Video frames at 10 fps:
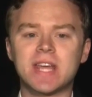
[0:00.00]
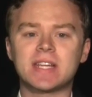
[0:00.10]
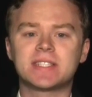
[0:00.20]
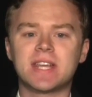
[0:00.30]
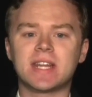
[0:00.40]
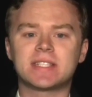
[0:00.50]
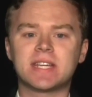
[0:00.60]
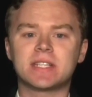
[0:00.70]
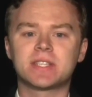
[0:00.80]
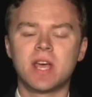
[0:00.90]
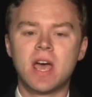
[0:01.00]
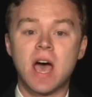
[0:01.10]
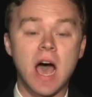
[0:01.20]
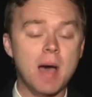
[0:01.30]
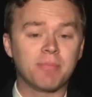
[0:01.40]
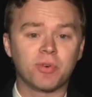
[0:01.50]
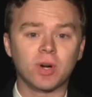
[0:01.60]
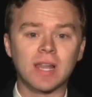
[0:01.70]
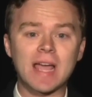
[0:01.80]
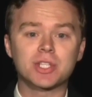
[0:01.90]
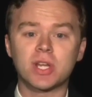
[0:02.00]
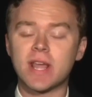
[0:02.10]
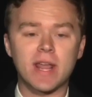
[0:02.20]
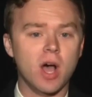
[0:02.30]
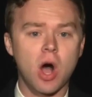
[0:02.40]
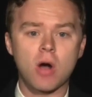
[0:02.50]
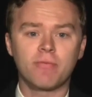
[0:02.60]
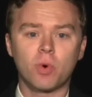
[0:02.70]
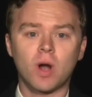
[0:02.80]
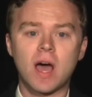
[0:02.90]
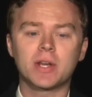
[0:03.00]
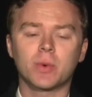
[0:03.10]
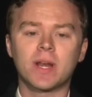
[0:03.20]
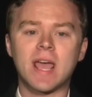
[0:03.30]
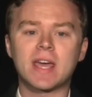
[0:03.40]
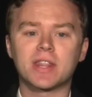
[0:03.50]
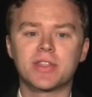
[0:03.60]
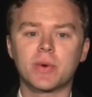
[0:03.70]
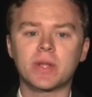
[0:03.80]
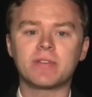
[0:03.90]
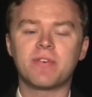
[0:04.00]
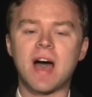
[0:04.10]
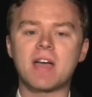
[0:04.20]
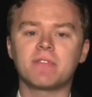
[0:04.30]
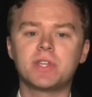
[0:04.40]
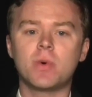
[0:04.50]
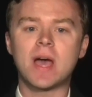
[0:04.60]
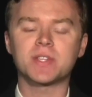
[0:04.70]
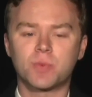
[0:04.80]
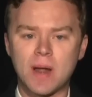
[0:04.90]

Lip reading: States Senate seats up for election and all 435 U.S.